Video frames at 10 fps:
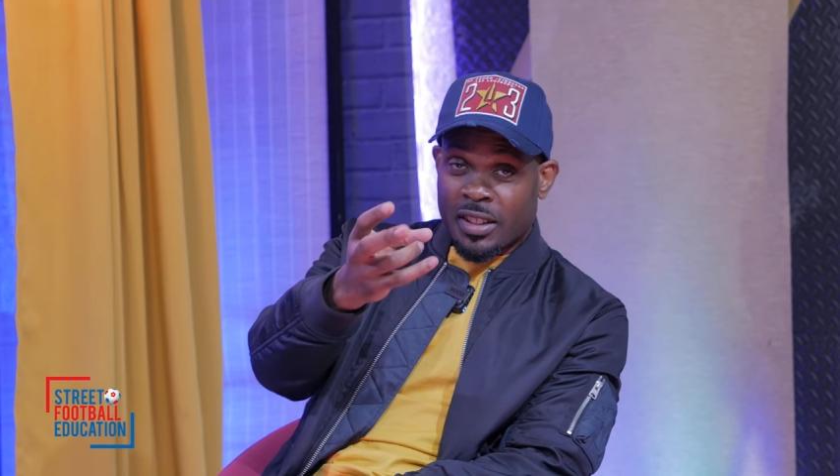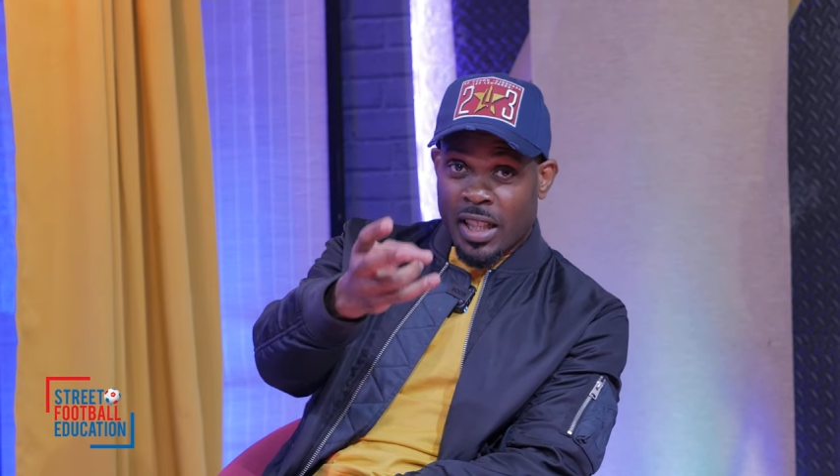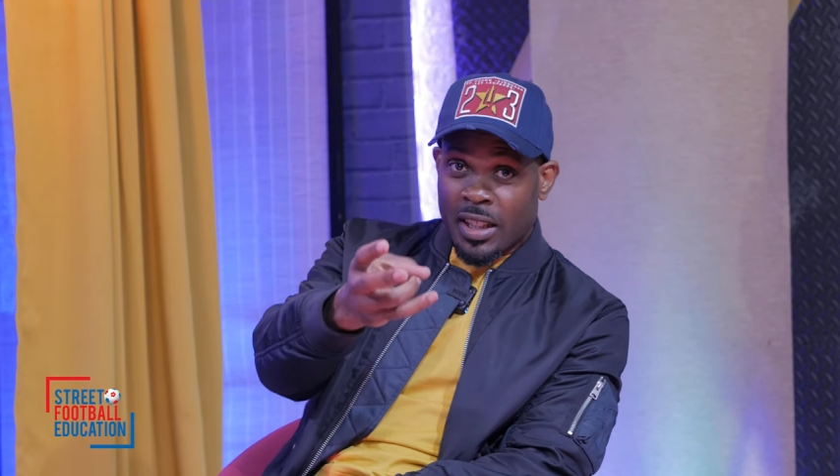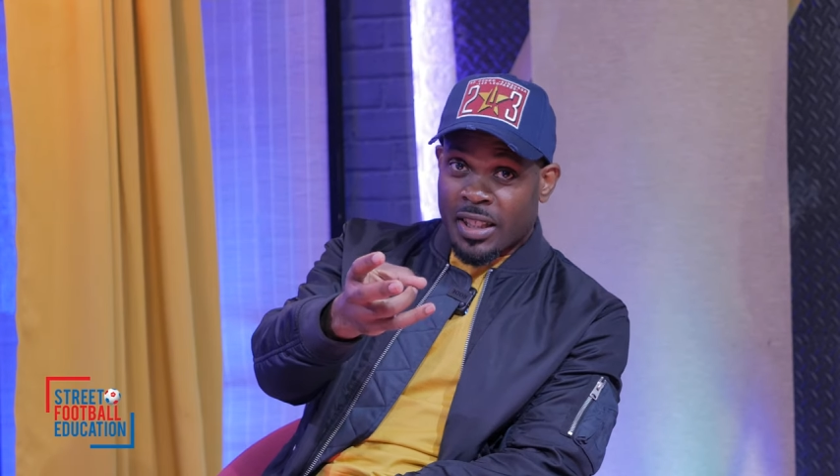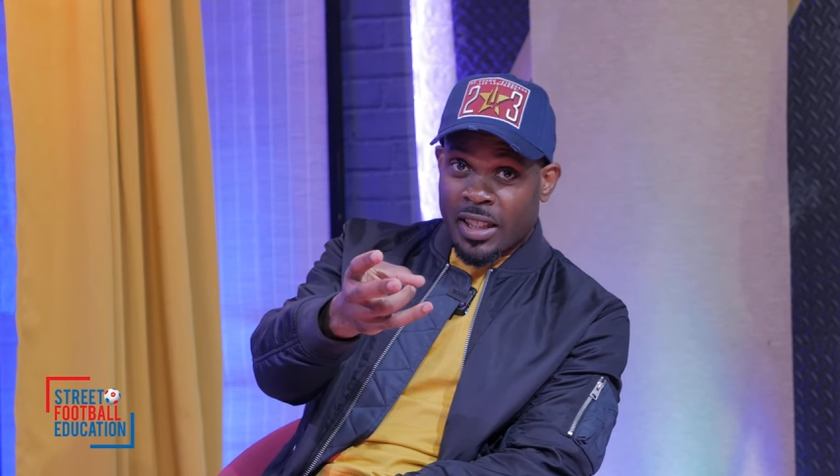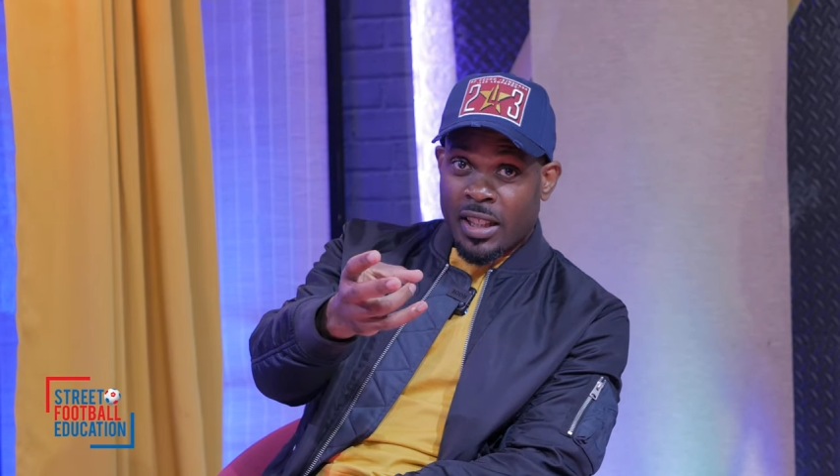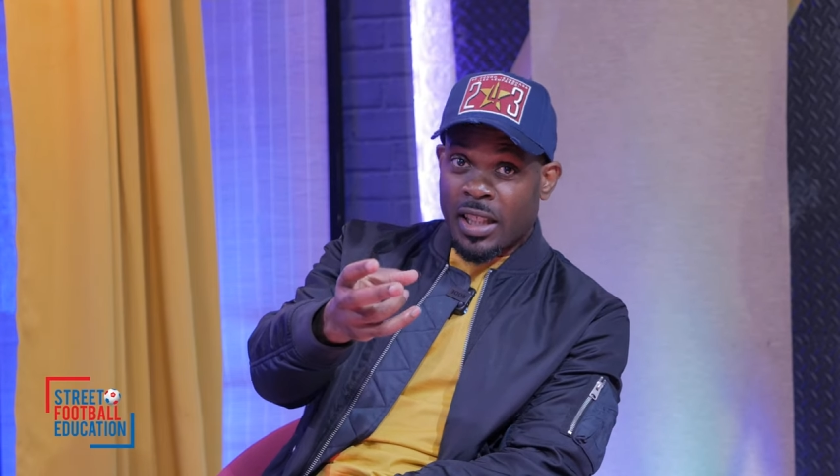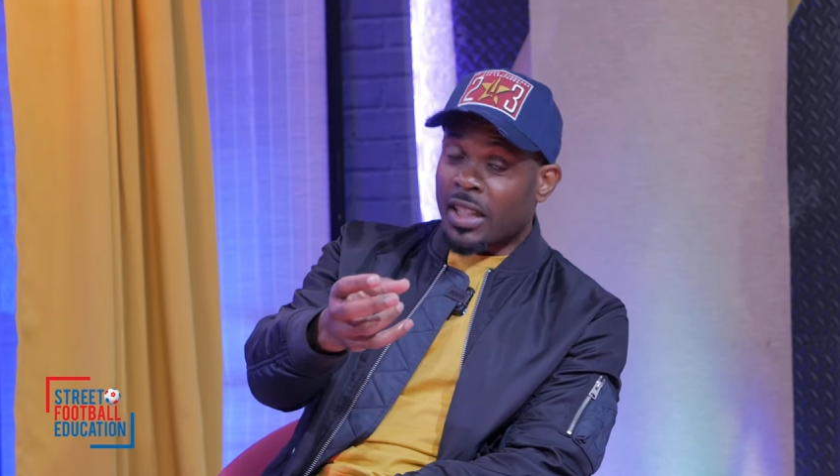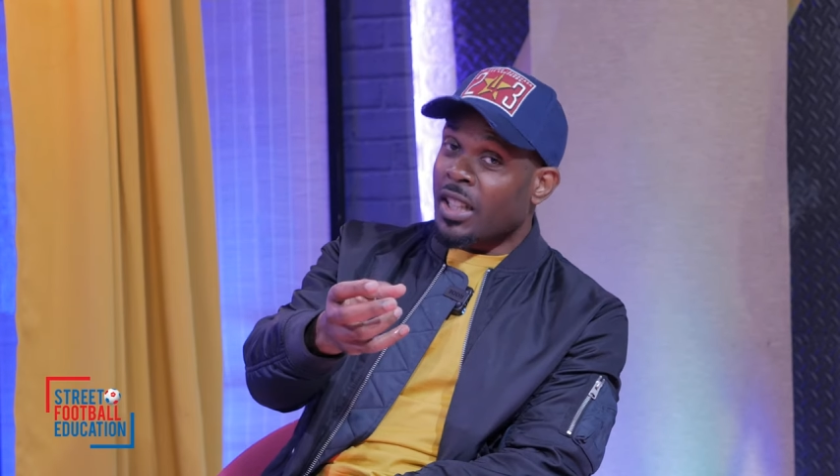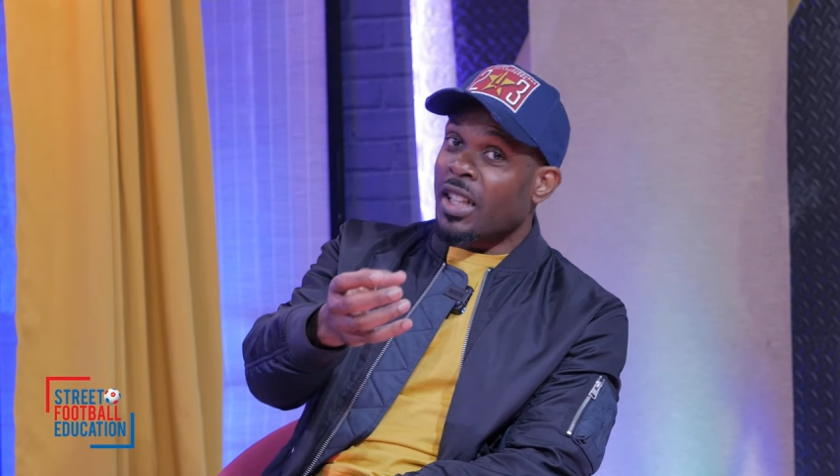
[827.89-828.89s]

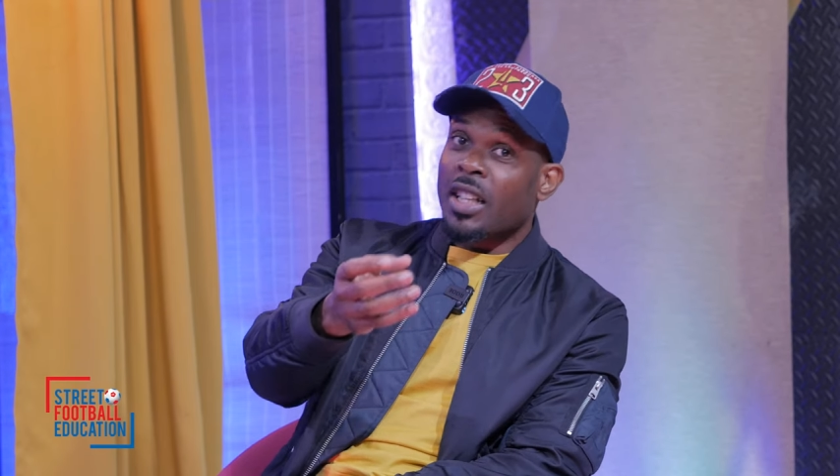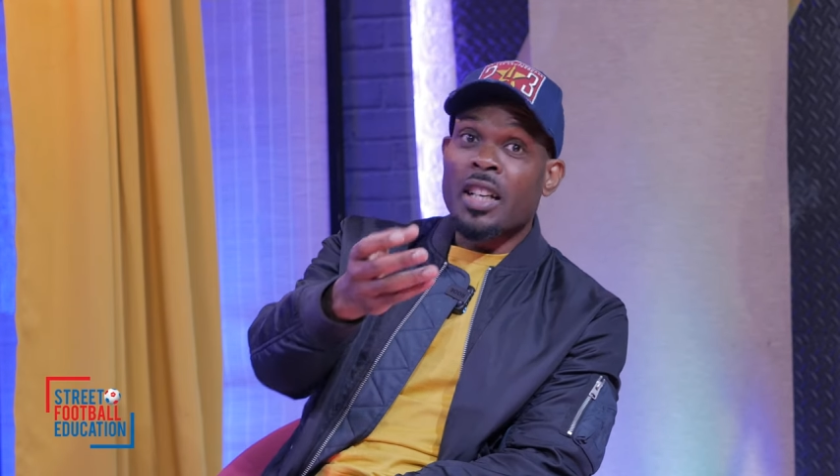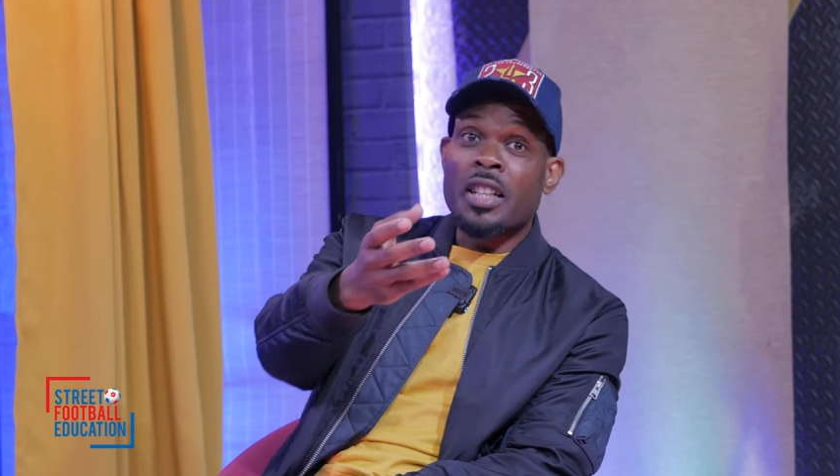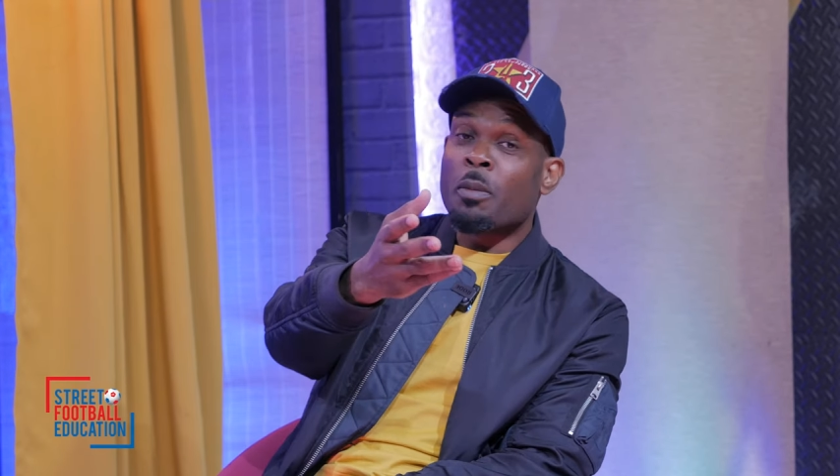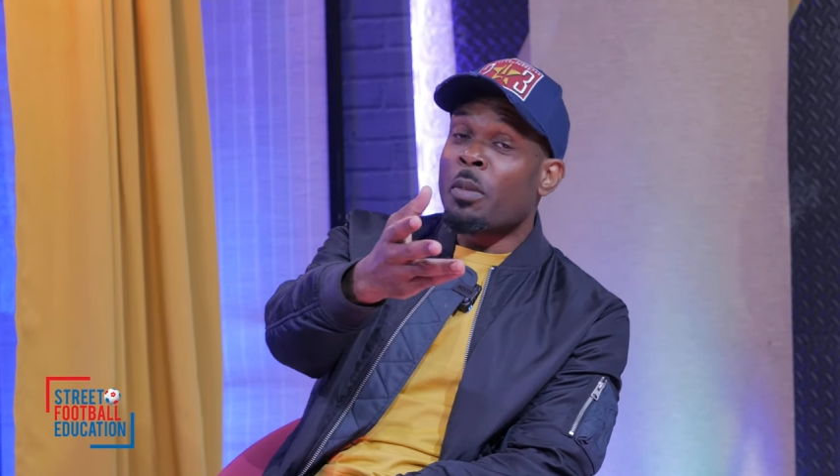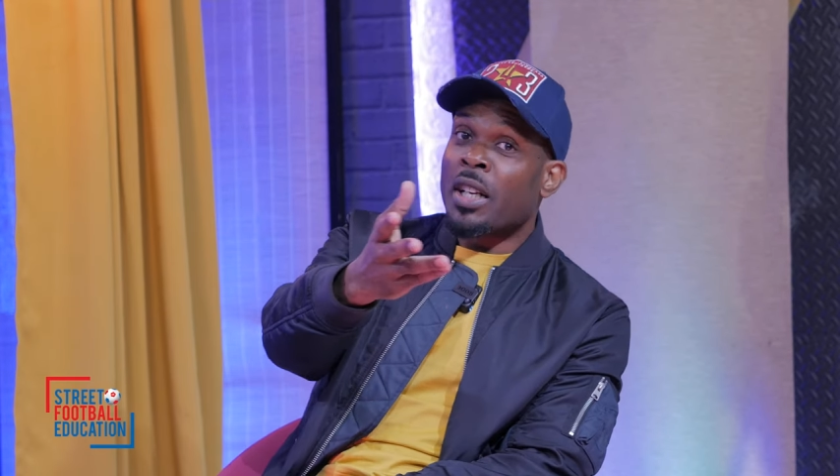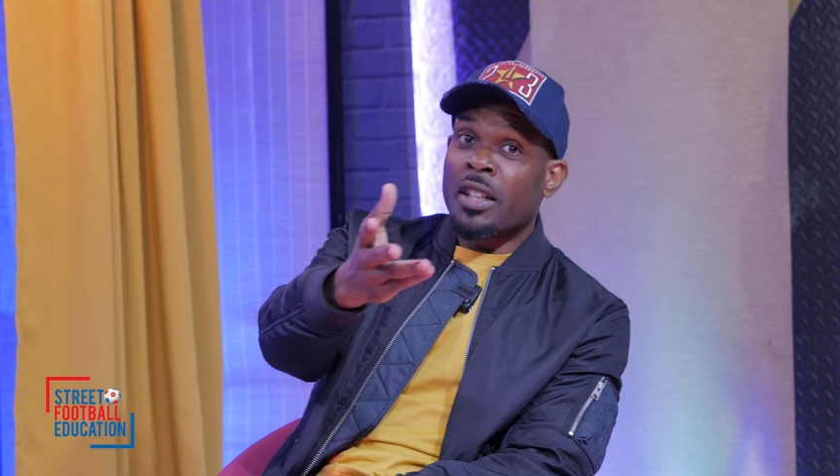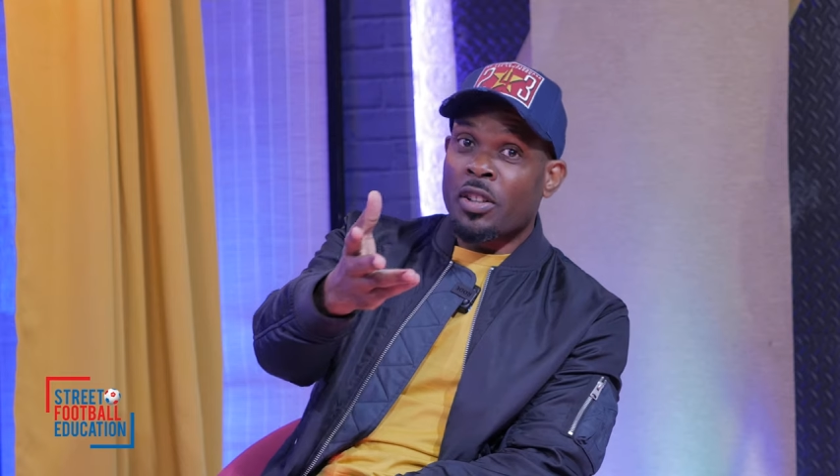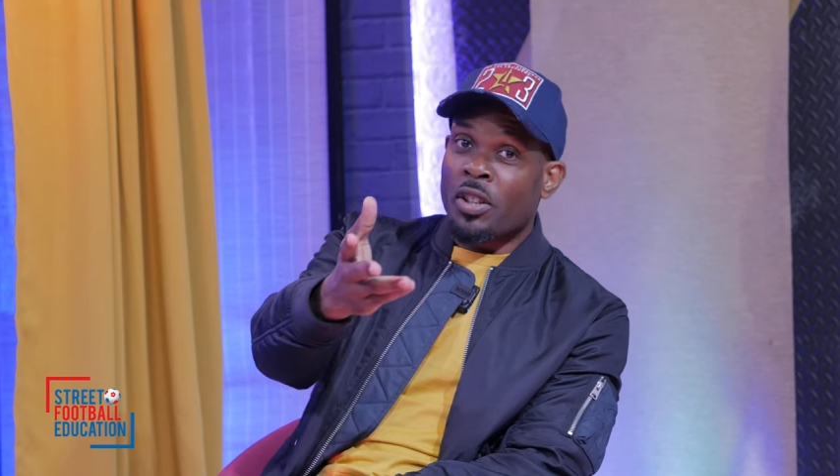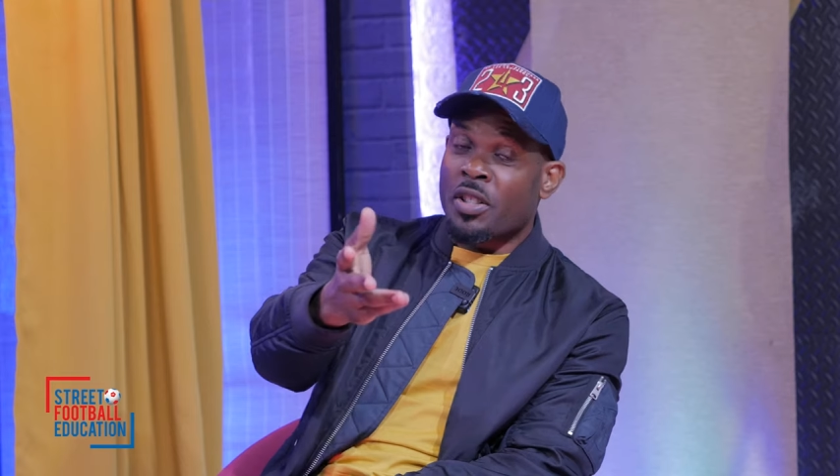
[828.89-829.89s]
tactically, it
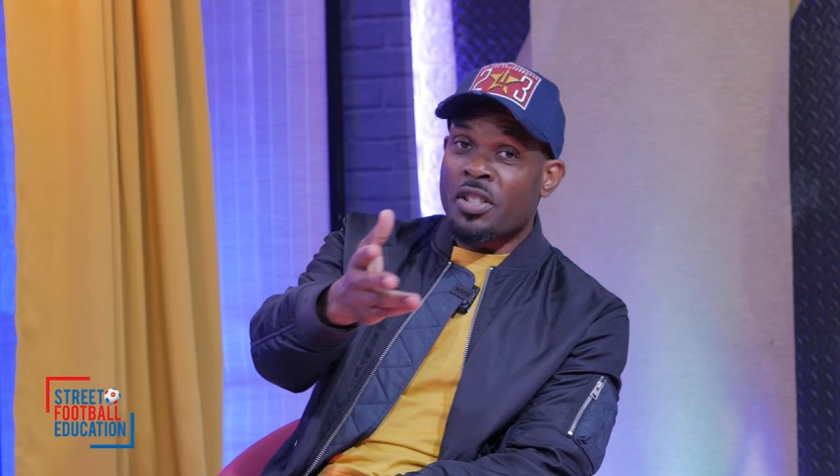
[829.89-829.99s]
demands a lot.